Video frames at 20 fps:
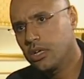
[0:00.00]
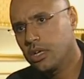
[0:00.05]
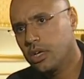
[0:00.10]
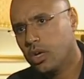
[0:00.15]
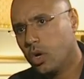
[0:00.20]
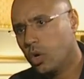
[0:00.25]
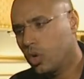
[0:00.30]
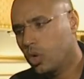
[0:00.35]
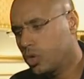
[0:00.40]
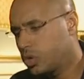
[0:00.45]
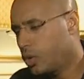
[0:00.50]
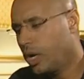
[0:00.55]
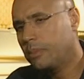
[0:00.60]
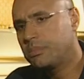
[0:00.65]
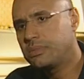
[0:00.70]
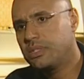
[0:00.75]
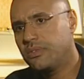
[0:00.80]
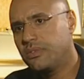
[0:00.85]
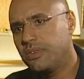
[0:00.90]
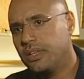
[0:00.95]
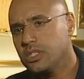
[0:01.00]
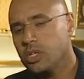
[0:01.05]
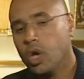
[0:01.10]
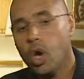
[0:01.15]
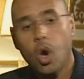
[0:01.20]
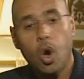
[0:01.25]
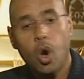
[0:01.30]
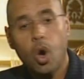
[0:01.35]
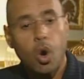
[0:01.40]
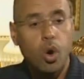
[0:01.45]
or to help civilians,
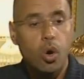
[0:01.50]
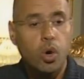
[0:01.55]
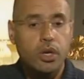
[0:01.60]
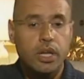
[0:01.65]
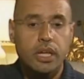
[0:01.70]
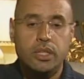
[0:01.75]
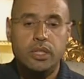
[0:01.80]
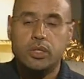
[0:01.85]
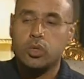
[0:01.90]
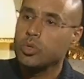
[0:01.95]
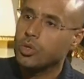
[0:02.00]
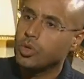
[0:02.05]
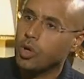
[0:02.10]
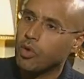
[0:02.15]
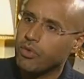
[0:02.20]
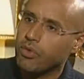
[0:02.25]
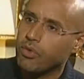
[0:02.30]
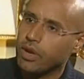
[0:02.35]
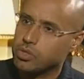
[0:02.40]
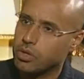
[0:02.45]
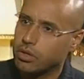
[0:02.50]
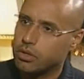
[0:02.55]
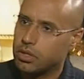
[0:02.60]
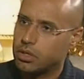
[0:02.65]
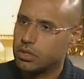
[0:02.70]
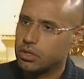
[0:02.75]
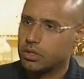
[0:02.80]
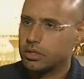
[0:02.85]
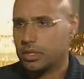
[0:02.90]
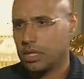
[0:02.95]
or to no-fly zone.
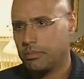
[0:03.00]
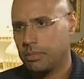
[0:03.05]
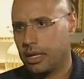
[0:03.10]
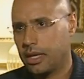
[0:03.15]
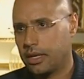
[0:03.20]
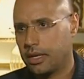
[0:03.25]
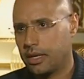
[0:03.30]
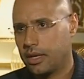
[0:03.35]
Come on.